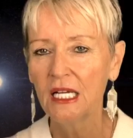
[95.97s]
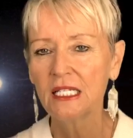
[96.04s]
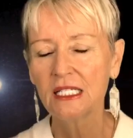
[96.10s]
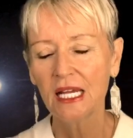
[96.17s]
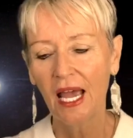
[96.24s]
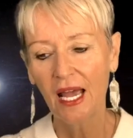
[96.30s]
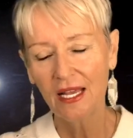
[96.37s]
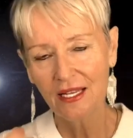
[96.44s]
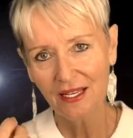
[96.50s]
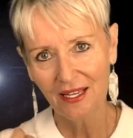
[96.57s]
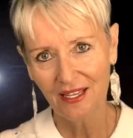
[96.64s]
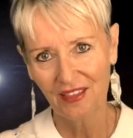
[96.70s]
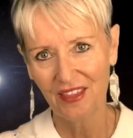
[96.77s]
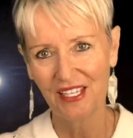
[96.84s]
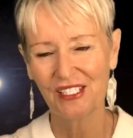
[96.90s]

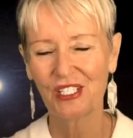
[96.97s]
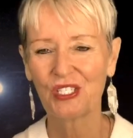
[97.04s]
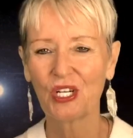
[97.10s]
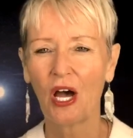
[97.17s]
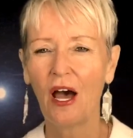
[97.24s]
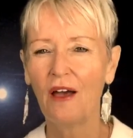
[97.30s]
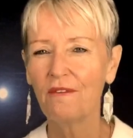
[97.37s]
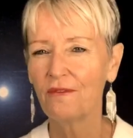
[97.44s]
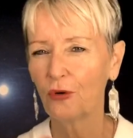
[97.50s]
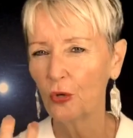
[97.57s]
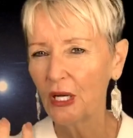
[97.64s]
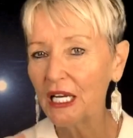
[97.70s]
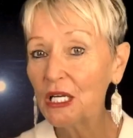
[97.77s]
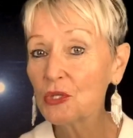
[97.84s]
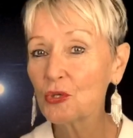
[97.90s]
Taking this time for
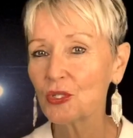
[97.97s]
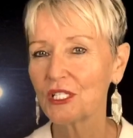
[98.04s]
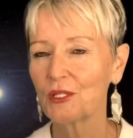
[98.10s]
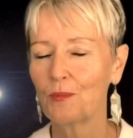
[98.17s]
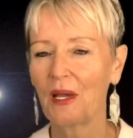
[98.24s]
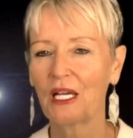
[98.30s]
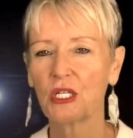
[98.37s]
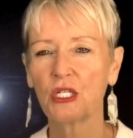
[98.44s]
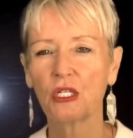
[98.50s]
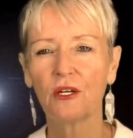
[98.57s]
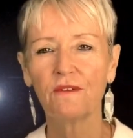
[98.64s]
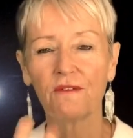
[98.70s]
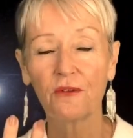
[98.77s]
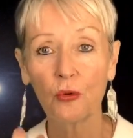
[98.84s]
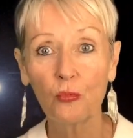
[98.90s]

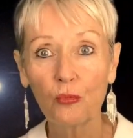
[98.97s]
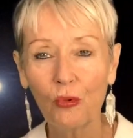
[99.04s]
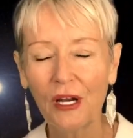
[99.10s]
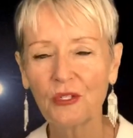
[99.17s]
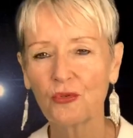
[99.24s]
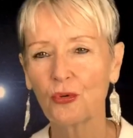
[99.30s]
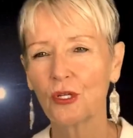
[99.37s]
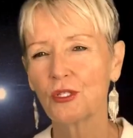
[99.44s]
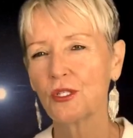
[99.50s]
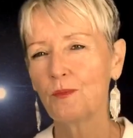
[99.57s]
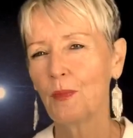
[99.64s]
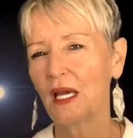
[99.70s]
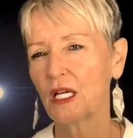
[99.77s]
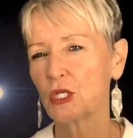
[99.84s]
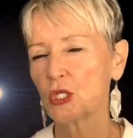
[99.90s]
introspection, for
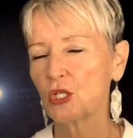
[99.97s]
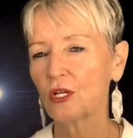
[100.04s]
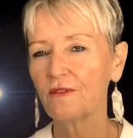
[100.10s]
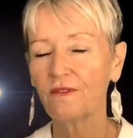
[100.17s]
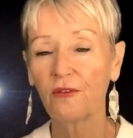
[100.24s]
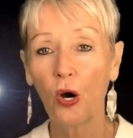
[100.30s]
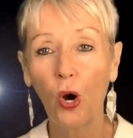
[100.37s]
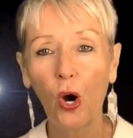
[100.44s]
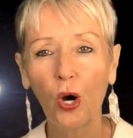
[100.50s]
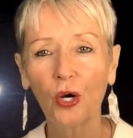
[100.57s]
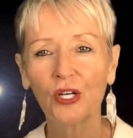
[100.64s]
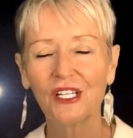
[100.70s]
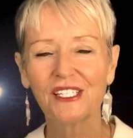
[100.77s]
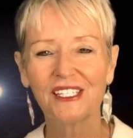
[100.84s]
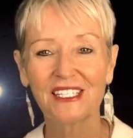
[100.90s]
retrospection, for
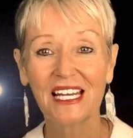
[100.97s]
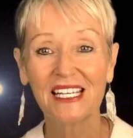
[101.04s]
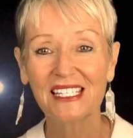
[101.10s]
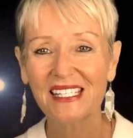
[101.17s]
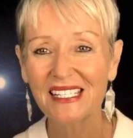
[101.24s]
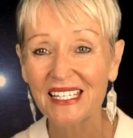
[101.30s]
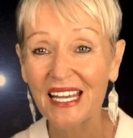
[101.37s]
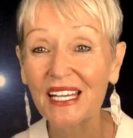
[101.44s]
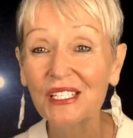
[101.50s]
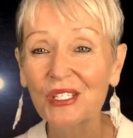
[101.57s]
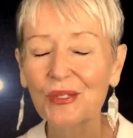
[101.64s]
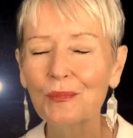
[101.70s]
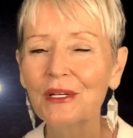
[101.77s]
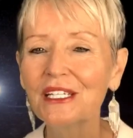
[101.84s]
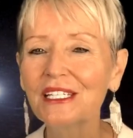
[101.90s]
honest
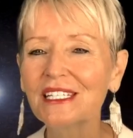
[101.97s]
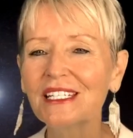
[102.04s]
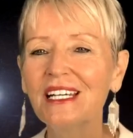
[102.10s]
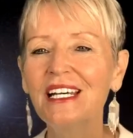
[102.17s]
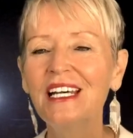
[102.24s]
assessment,